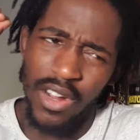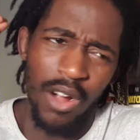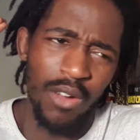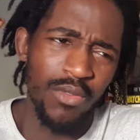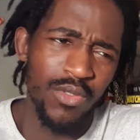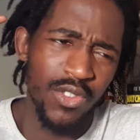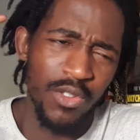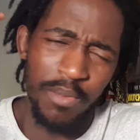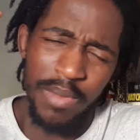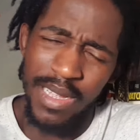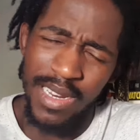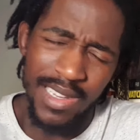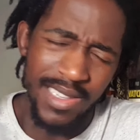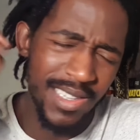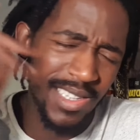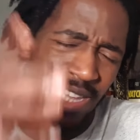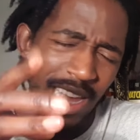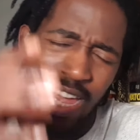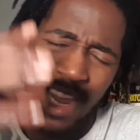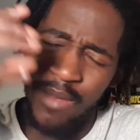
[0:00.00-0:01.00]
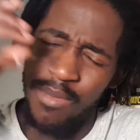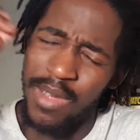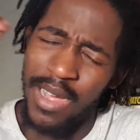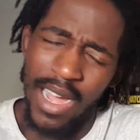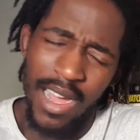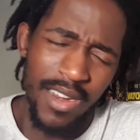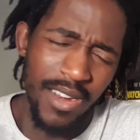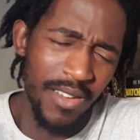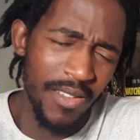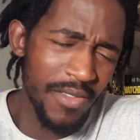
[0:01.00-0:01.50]
going to be the same
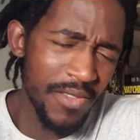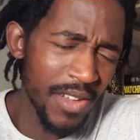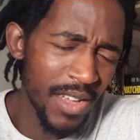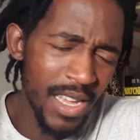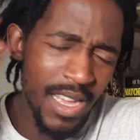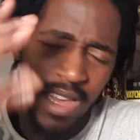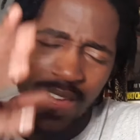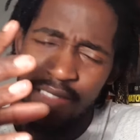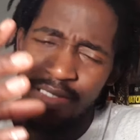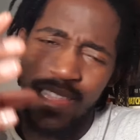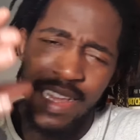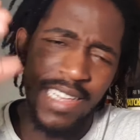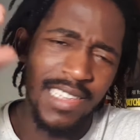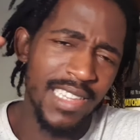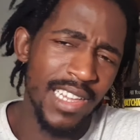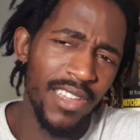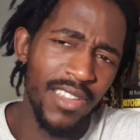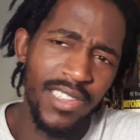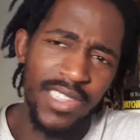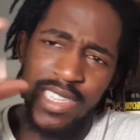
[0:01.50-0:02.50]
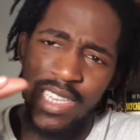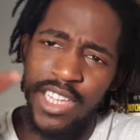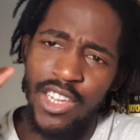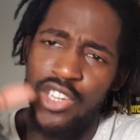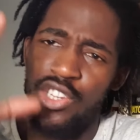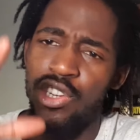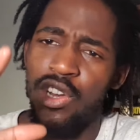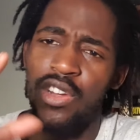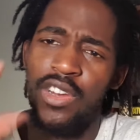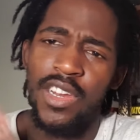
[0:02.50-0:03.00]
kind of things that you see in
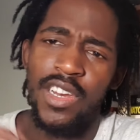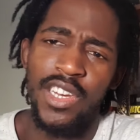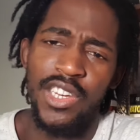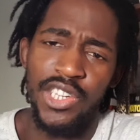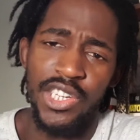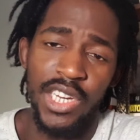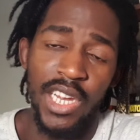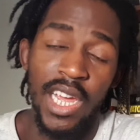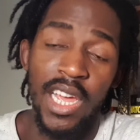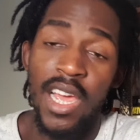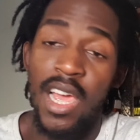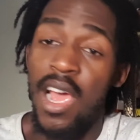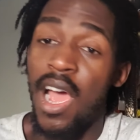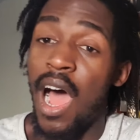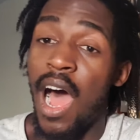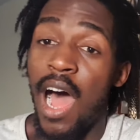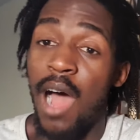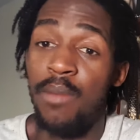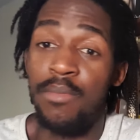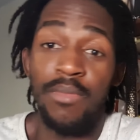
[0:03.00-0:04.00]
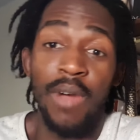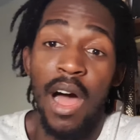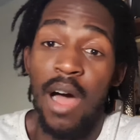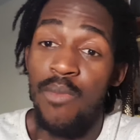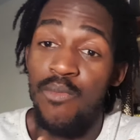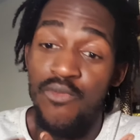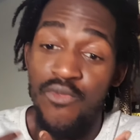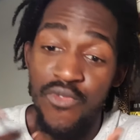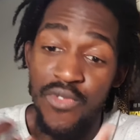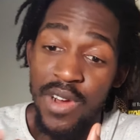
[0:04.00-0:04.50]
Shonen and shit,
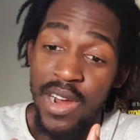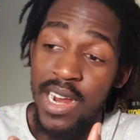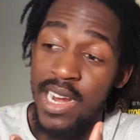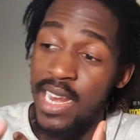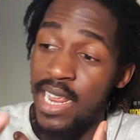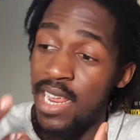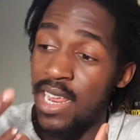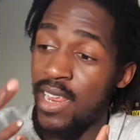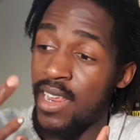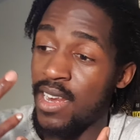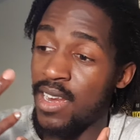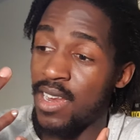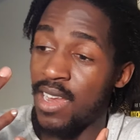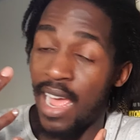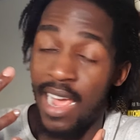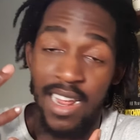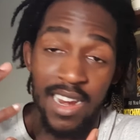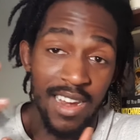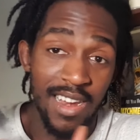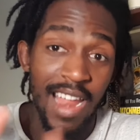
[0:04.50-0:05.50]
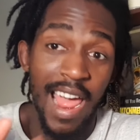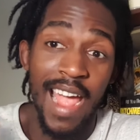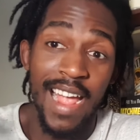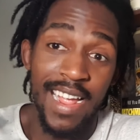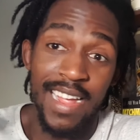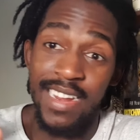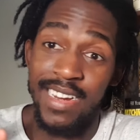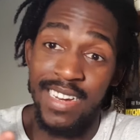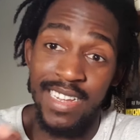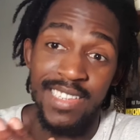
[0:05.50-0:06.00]
I'm really
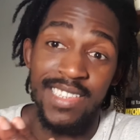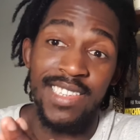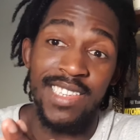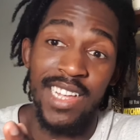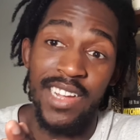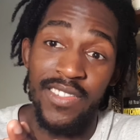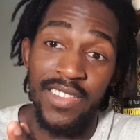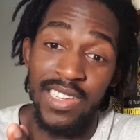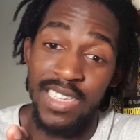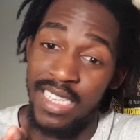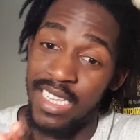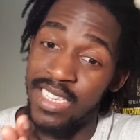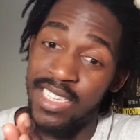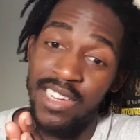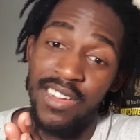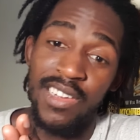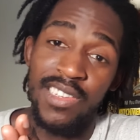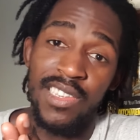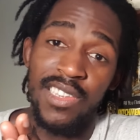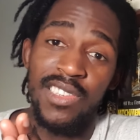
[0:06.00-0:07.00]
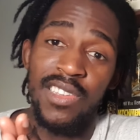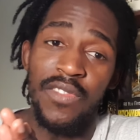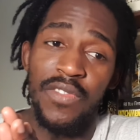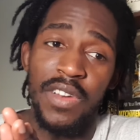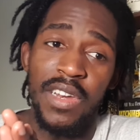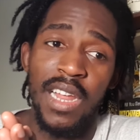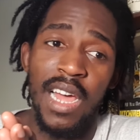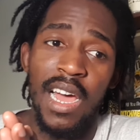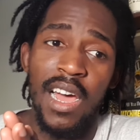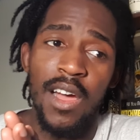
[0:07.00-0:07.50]
liking this series. This series is
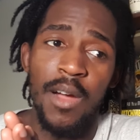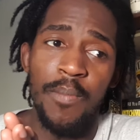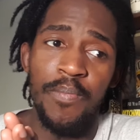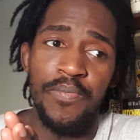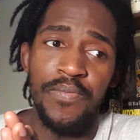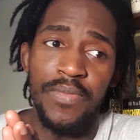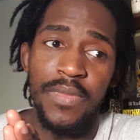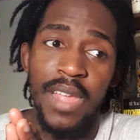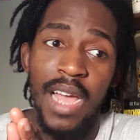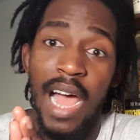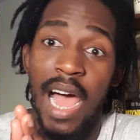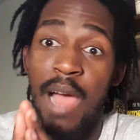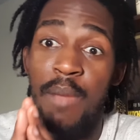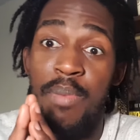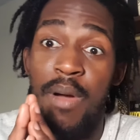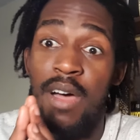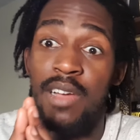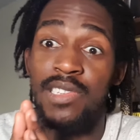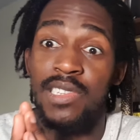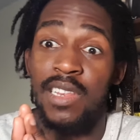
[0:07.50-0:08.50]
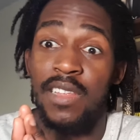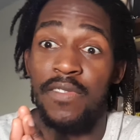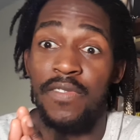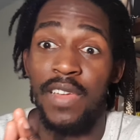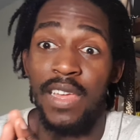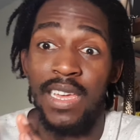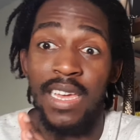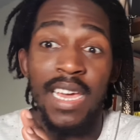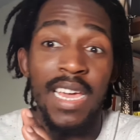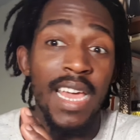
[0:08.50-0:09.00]
something that I personally
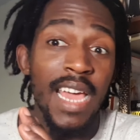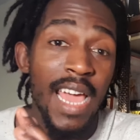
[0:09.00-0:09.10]
think